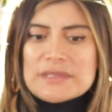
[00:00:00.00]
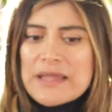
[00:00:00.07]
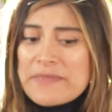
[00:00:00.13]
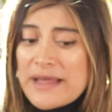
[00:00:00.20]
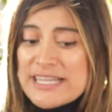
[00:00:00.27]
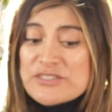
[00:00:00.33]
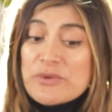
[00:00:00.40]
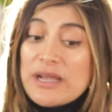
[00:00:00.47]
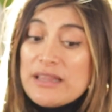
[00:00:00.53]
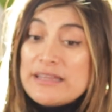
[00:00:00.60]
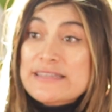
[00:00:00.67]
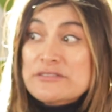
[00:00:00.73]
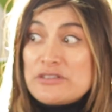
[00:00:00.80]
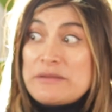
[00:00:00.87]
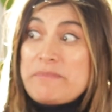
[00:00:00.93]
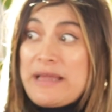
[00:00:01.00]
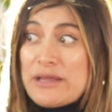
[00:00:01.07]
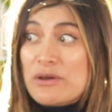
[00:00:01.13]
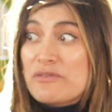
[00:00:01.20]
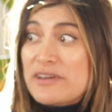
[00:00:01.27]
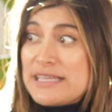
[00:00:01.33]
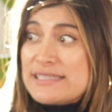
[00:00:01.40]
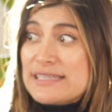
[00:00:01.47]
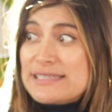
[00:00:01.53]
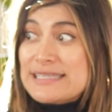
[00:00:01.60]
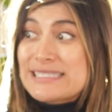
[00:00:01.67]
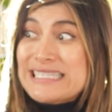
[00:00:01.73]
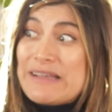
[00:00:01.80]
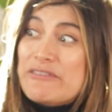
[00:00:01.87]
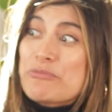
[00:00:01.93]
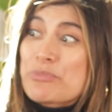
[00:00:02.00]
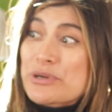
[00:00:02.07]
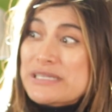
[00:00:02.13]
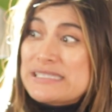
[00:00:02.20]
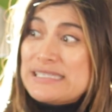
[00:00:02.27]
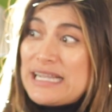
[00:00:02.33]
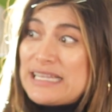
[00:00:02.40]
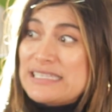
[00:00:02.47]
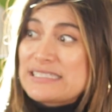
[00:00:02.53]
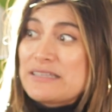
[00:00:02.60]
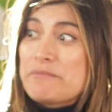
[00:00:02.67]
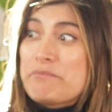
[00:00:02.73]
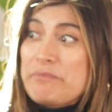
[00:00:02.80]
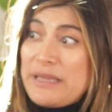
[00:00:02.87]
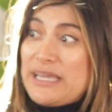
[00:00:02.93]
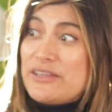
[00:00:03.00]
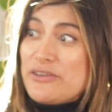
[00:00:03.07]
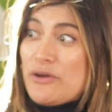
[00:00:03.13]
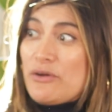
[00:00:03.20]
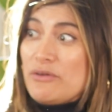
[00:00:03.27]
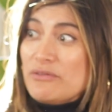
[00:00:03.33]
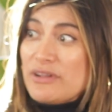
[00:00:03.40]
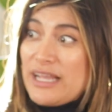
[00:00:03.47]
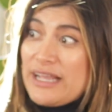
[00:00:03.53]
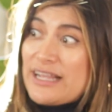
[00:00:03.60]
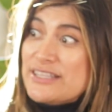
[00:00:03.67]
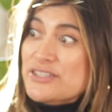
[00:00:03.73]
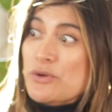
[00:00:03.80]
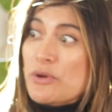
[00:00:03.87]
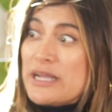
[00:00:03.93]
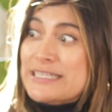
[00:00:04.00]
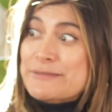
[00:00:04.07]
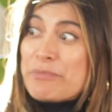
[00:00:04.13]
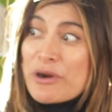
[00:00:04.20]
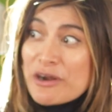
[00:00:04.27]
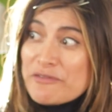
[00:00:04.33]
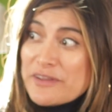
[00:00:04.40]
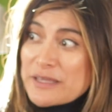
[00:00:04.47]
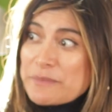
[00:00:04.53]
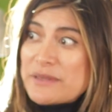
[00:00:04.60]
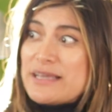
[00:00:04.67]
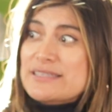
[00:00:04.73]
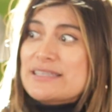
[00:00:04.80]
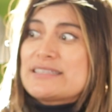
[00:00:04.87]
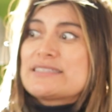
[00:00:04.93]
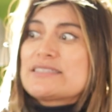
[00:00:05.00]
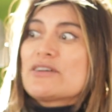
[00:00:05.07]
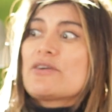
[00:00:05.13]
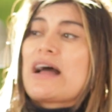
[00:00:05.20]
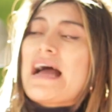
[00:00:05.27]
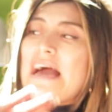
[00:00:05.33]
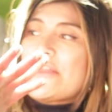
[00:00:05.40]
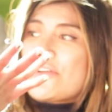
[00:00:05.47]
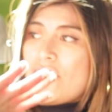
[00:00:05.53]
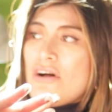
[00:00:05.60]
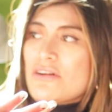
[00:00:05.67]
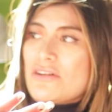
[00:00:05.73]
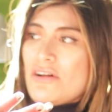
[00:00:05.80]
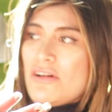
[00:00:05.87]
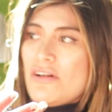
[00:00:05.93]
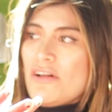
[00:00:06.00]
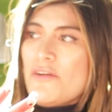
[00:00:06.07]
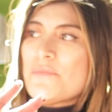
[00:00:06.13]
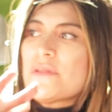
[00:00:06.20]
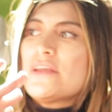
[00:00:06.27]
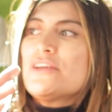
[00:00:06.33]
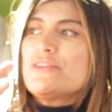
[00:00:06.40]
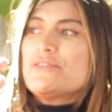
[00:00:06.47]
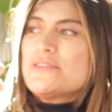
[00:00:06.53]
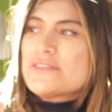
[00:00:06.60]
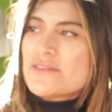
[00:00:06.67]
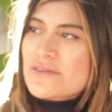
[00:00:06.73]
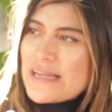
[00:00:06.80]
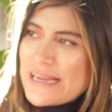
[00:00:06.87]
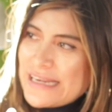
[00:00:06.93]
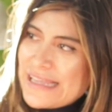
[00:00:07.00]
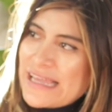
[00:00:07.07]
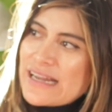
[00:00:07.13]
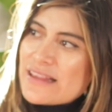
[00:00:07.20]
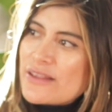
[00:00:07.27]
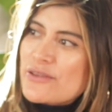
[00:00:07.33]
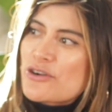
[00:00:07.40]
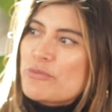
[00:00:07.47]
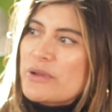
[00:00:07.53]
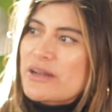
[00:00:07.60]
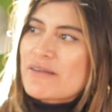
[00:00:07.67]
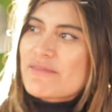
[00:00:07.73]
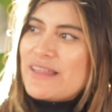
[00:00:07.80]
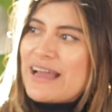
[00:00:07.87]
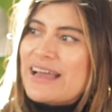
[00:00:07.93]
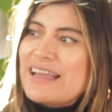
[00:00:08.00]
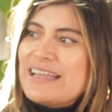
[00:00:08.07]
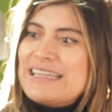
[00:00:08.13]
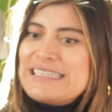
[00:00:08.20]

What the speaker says: That's why the mango vase has a 7% mango, so it's perfect because it's still high in alcohol. Yeah. You still kind of get a little bit of that